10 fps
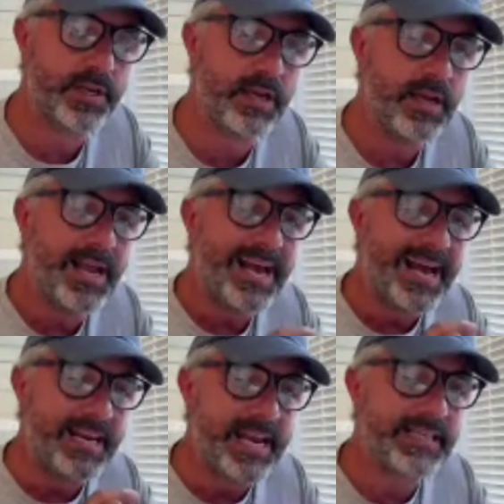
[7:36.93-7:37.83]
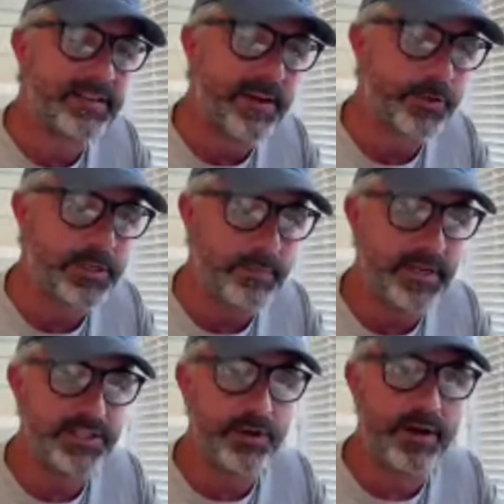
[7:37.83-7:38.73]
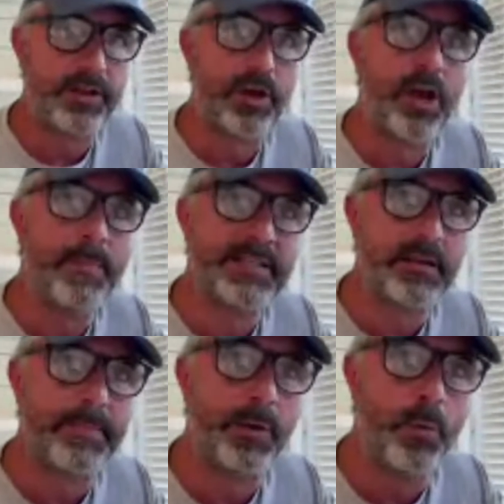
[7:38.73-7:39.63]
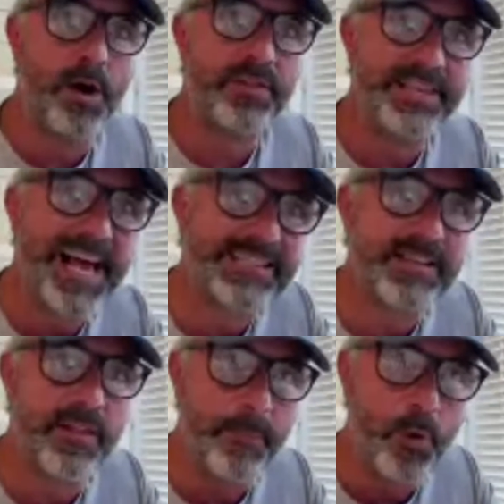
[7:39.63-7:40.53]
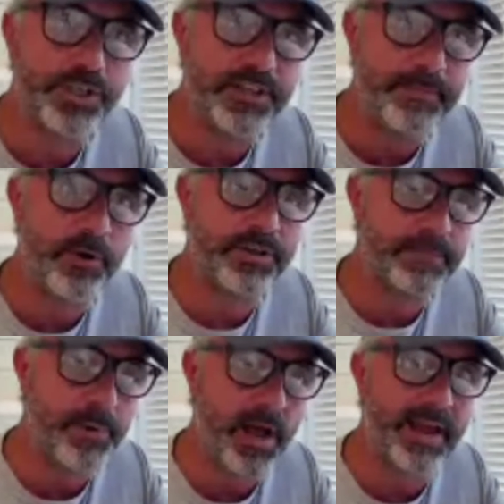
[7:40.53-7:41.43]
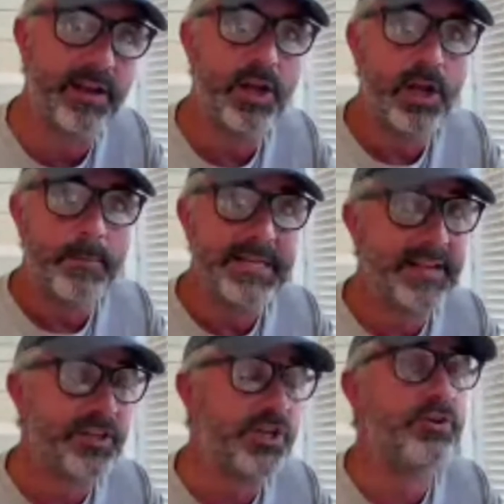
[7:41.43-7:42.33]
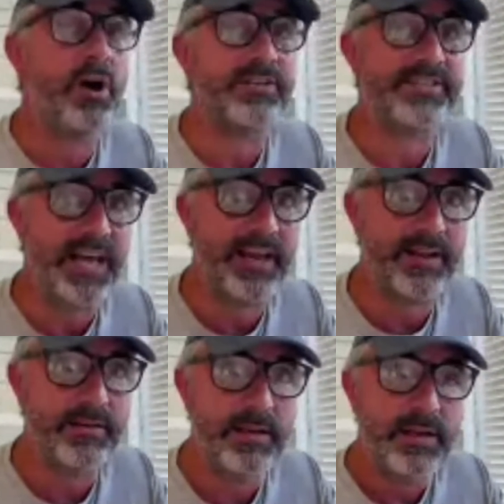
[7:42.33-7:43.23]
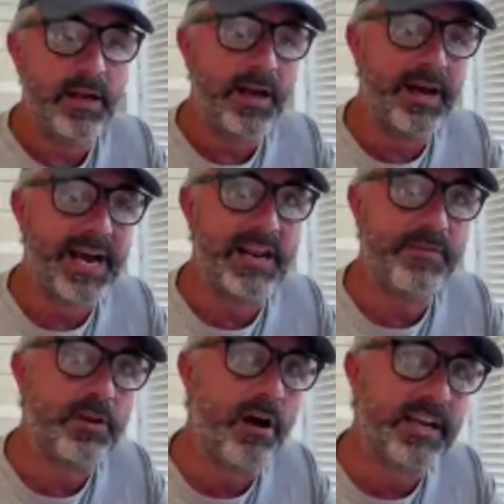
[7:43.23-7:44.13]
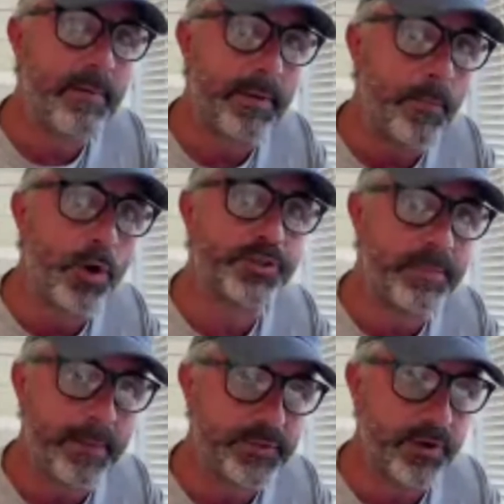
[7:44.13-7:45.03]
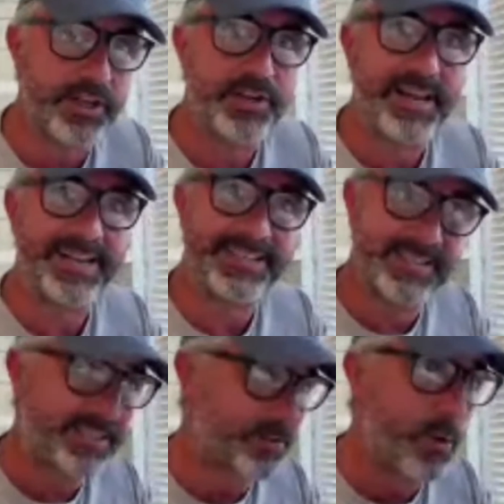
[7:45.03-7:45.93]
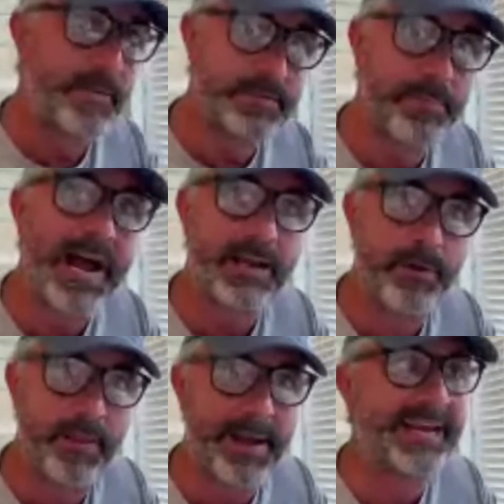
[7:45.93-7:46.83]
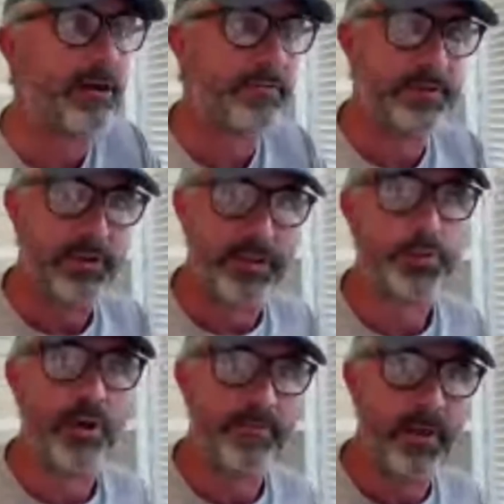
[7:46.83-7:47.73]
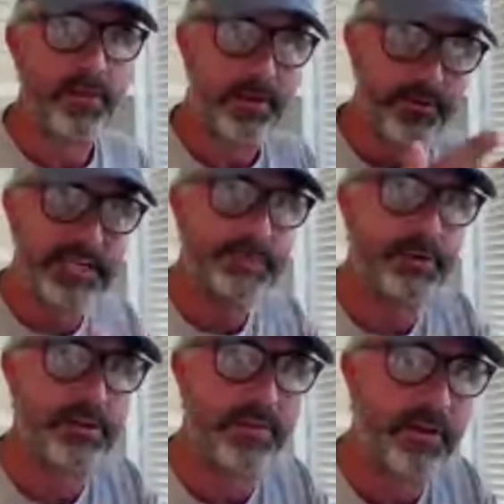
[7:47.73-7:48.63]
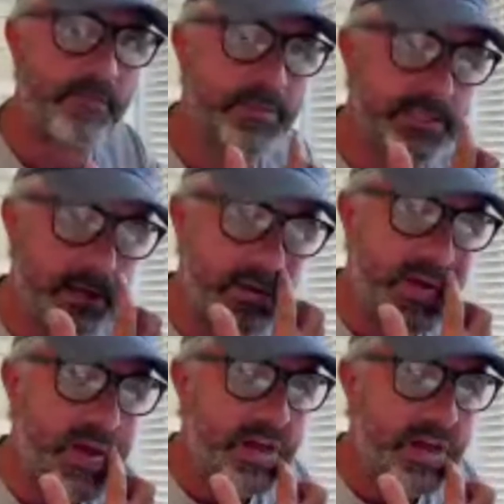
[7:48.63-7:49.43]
Okay, and negative equity means your home ends up being worth less than the mortgage you borrowed to buy it, meaning that you can't sell it. And if you can't keep up your mortgage repayments on it, you get it swiped back by the bank after you get the 12-month grace period that the government's now